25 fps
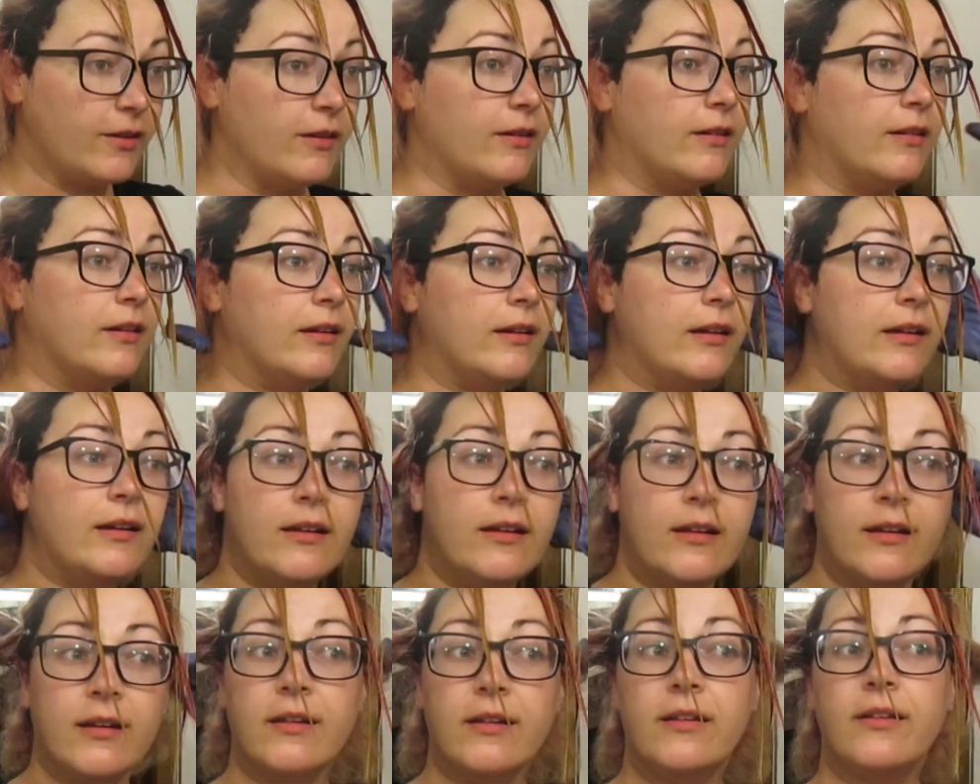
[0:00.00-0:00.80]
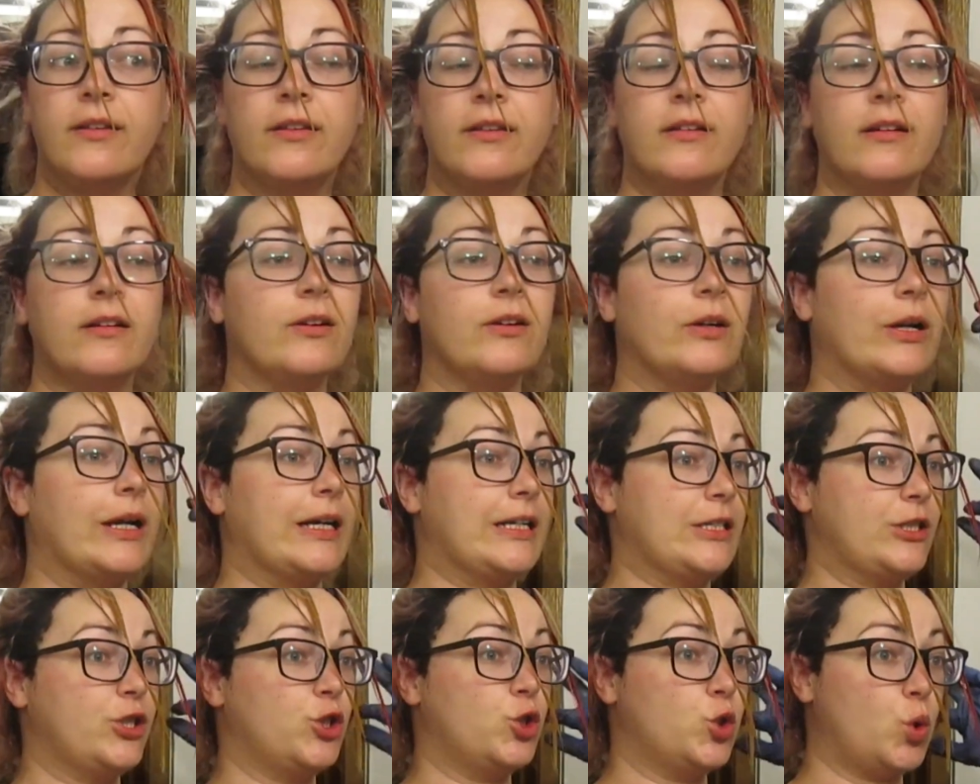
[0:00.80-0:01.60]
on the
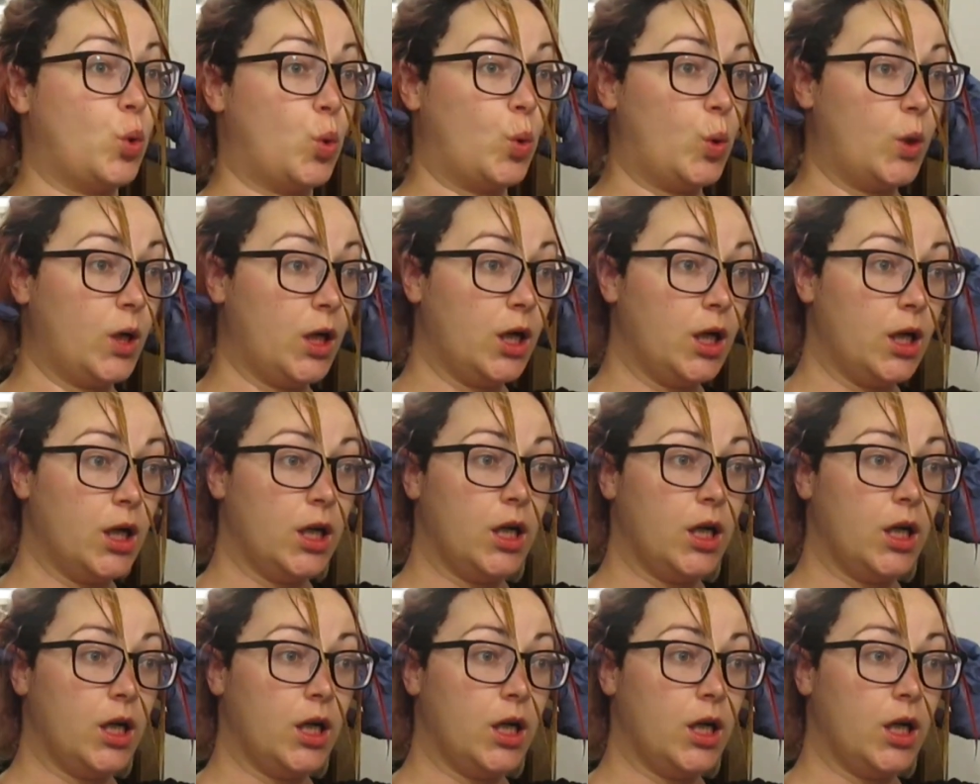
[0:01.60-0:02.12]
garage door.